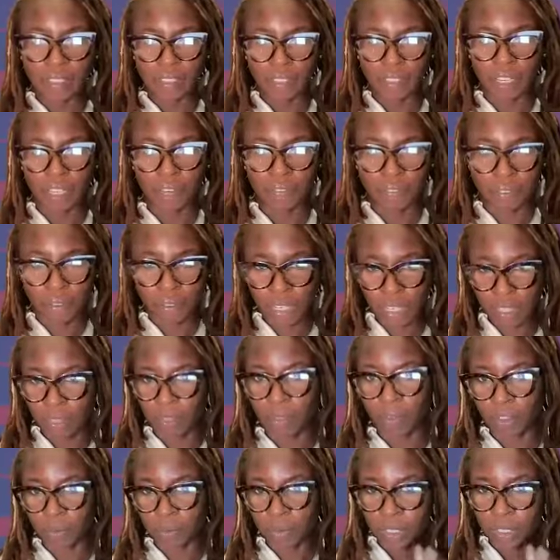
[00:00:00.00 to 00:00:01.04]
And if you
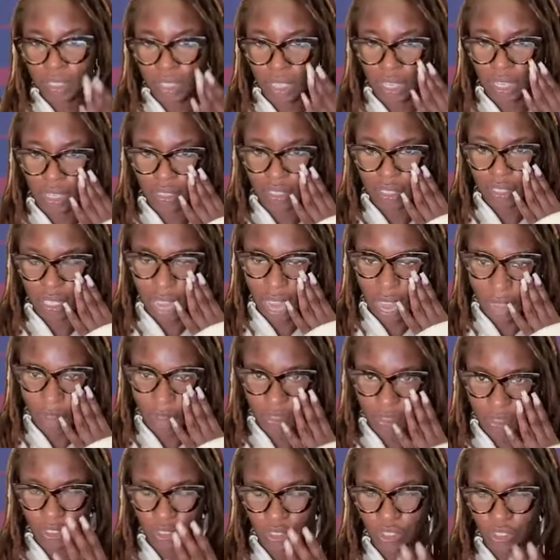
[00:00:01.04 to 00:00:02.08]
get those mistakes, like
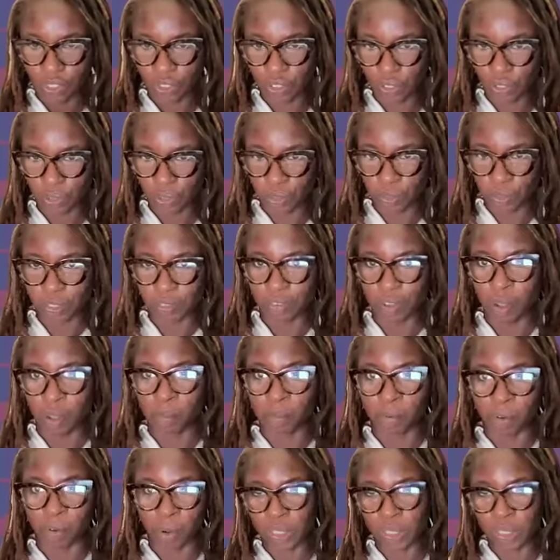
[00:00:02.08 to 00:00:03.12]
how should you sort of
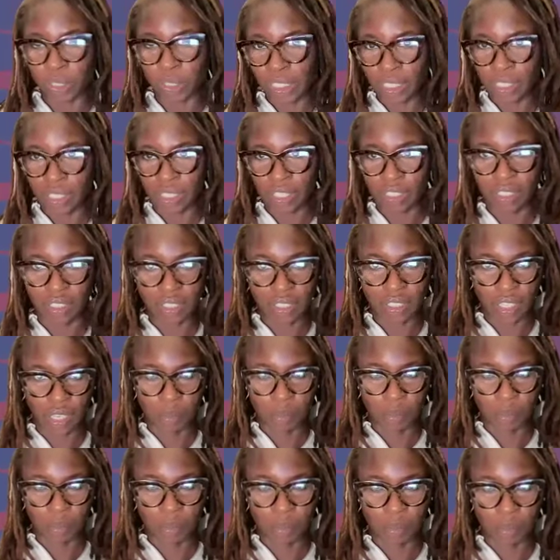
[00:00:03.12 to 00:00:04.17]
approach it? Does it
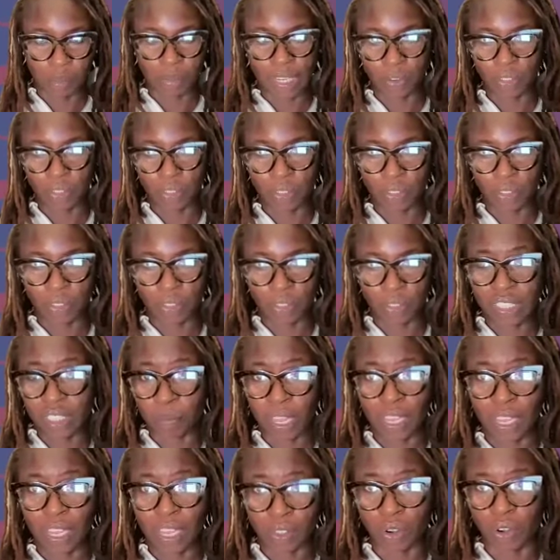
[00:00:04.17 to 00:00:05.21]
seem like, or does
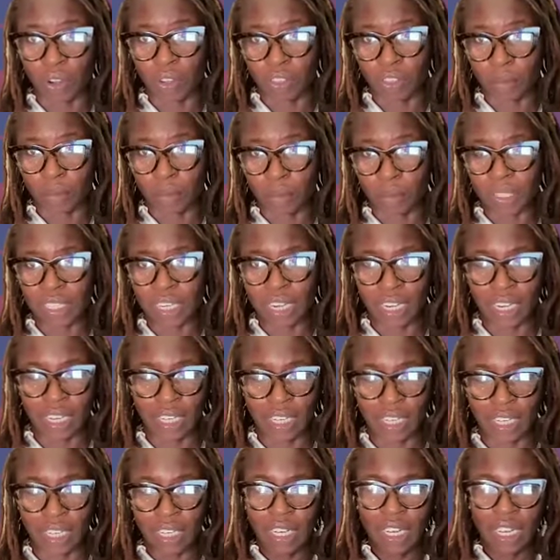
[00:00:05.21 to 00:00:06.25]
it depend on the
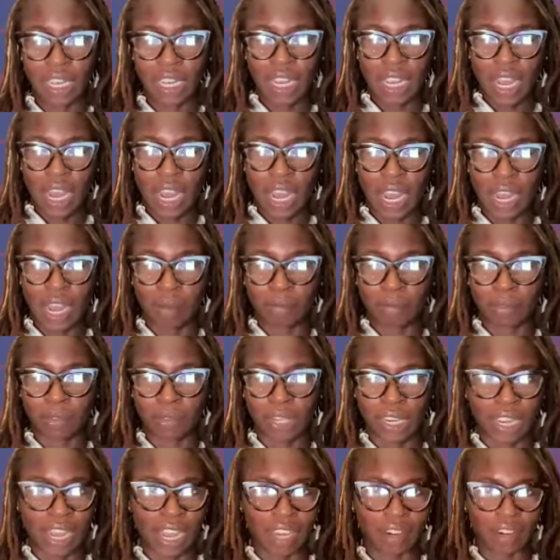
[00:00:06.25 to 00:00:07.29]
mistake?
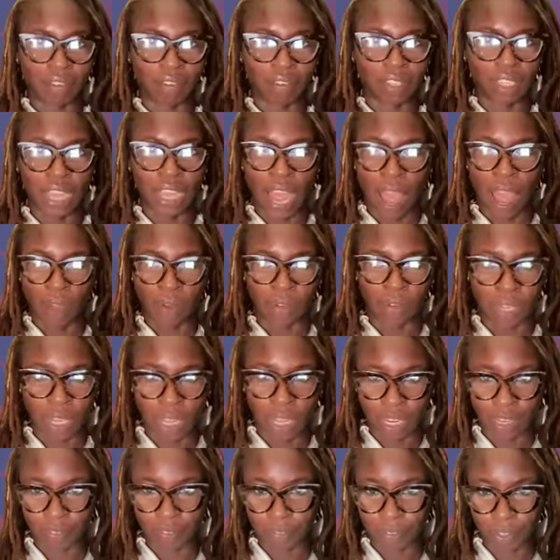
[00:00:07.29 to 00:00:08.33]
Do they kind of really
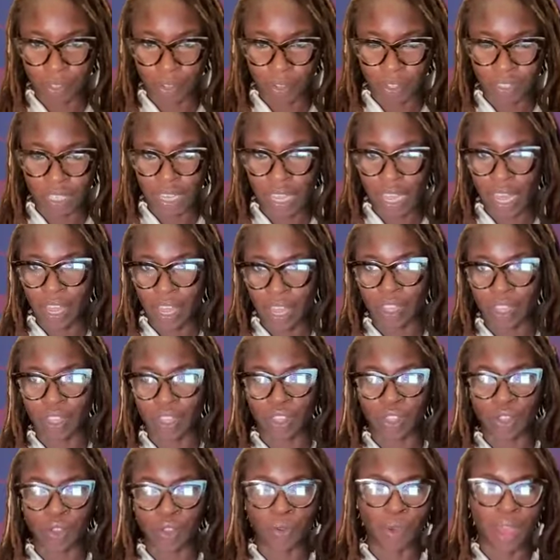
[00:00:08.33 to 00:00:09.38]
outline for you and say,
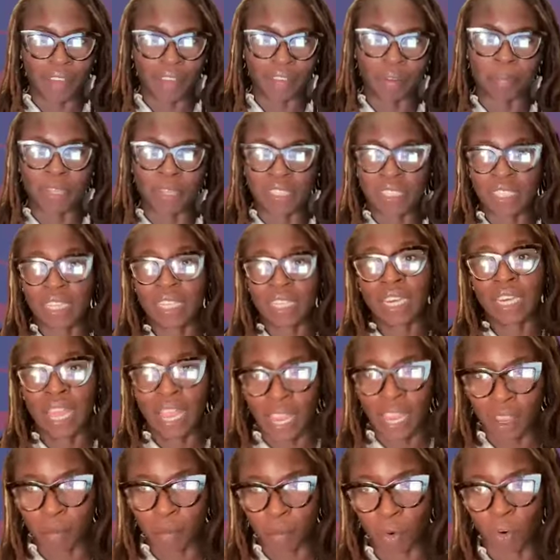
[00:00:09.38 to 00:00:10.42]
hey, you have a missing
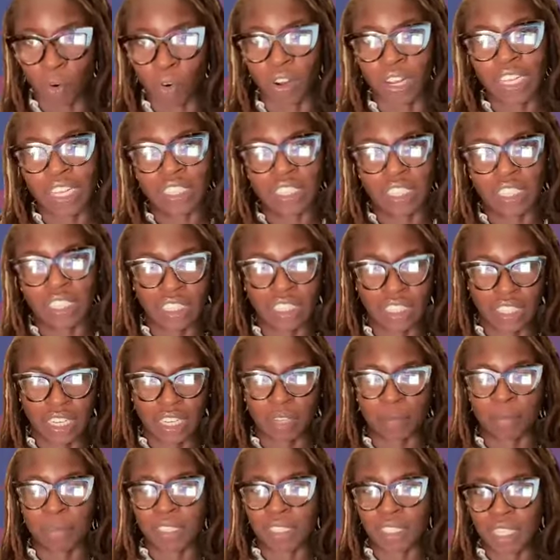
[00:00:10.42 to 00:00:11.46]
name? Or is it just
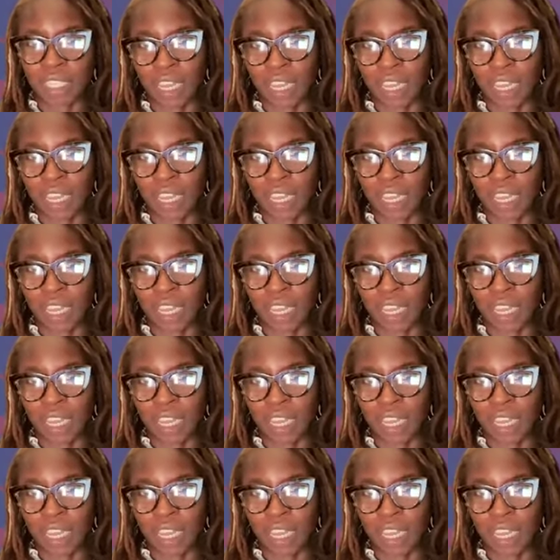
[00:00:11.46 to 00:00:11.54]
like a